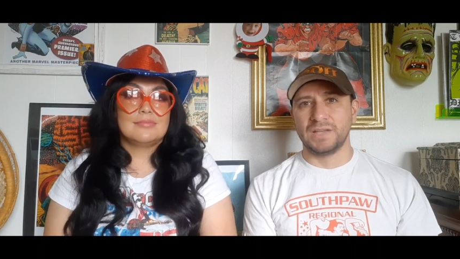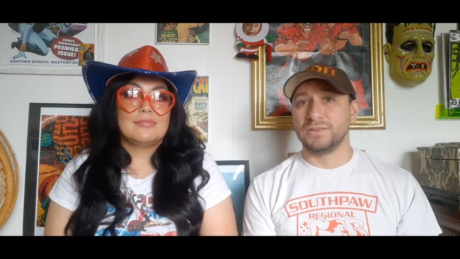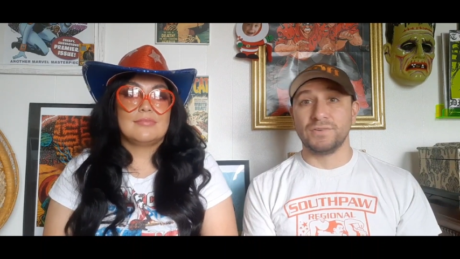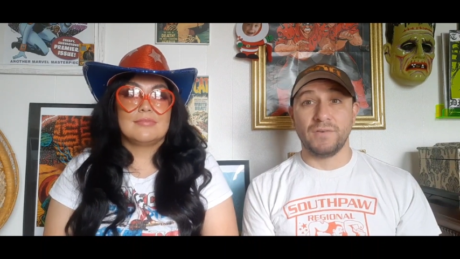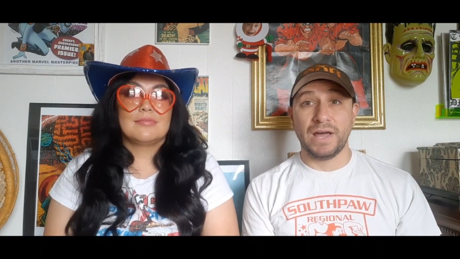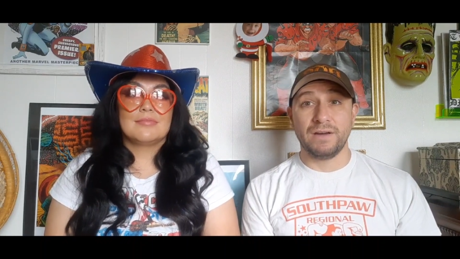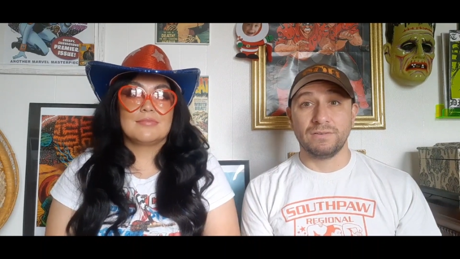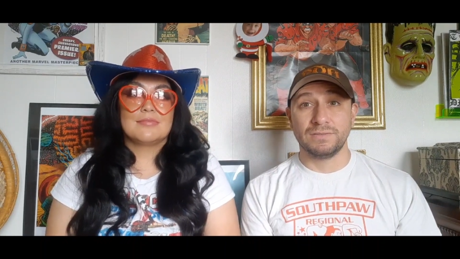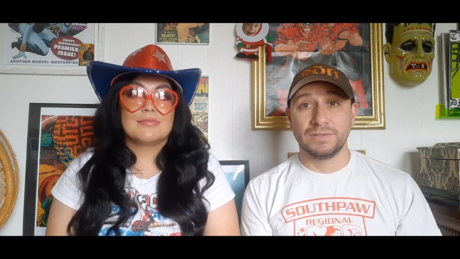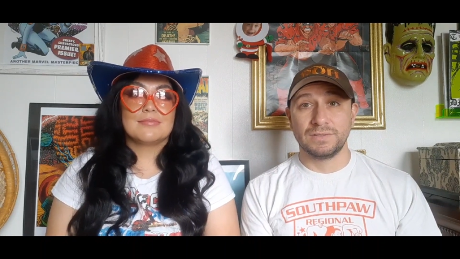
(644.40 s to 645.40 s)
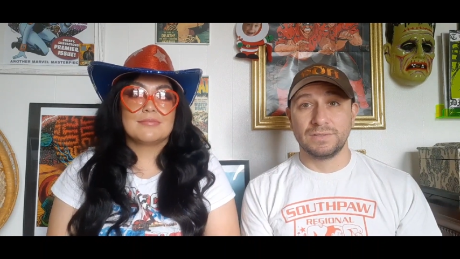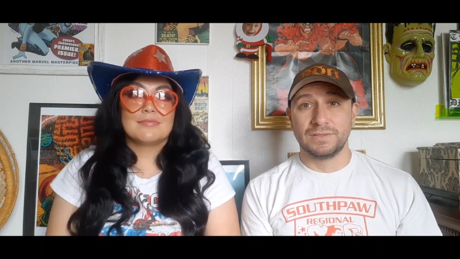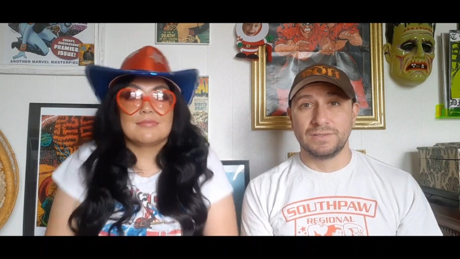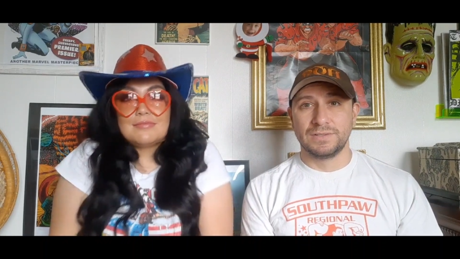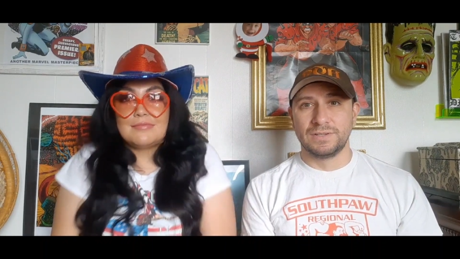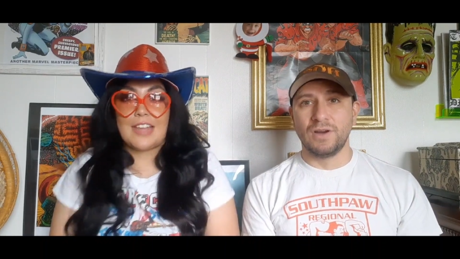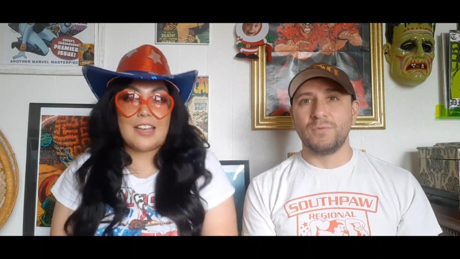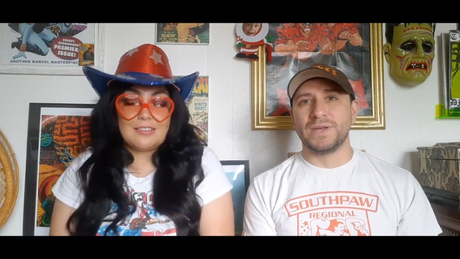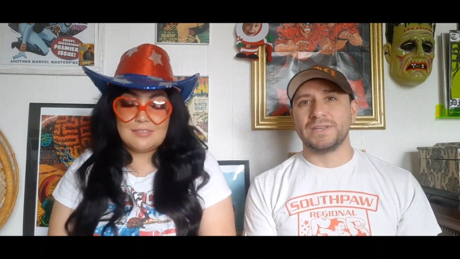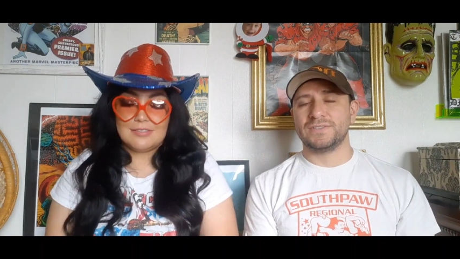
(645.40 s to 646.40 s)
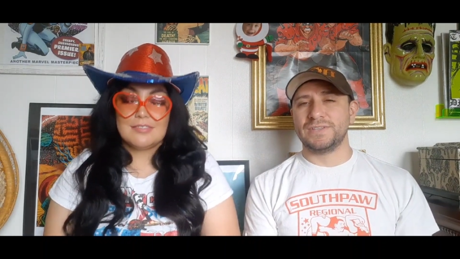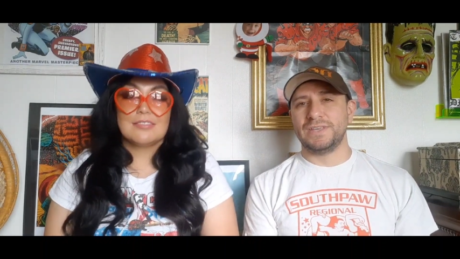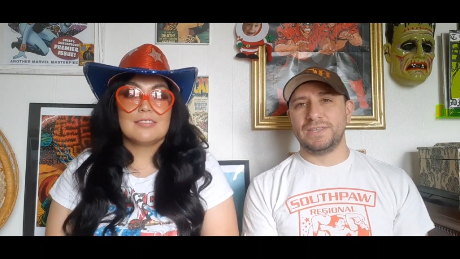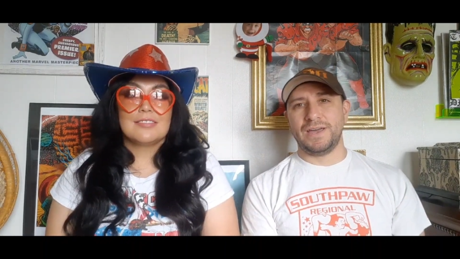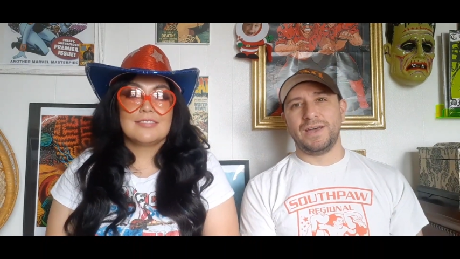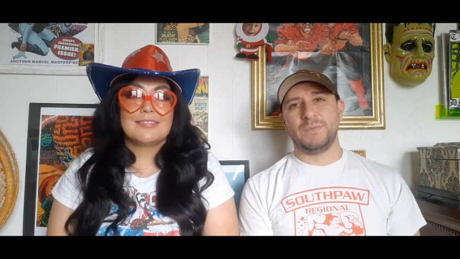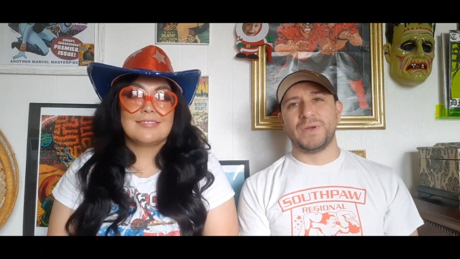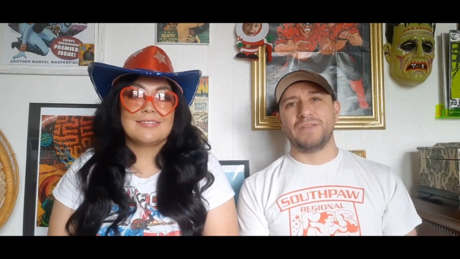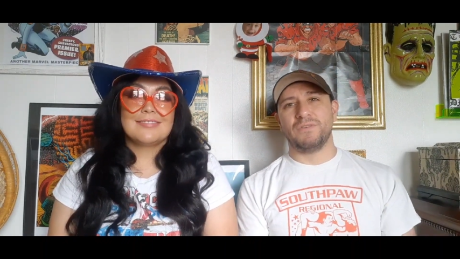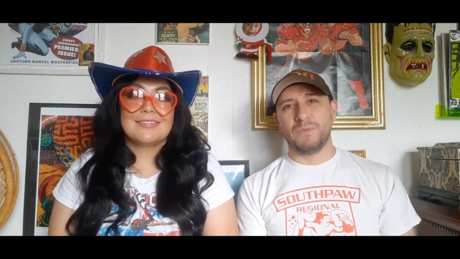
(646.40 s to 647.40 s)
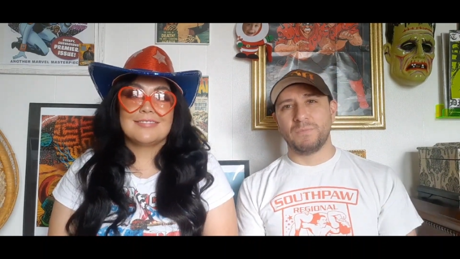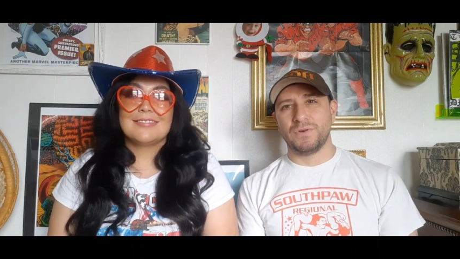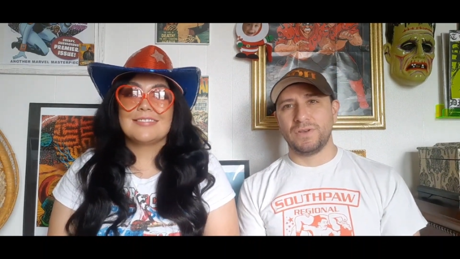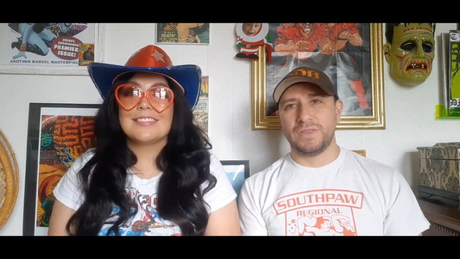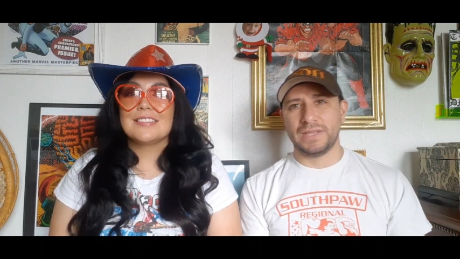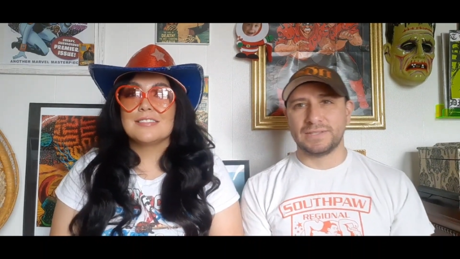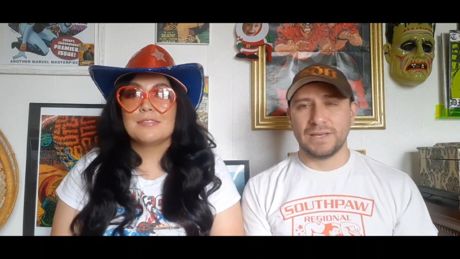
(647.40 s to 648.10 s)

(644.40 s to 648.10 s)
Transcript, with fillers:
Speaker 1: I don't know how. No, because it, uh, I probably remembered that.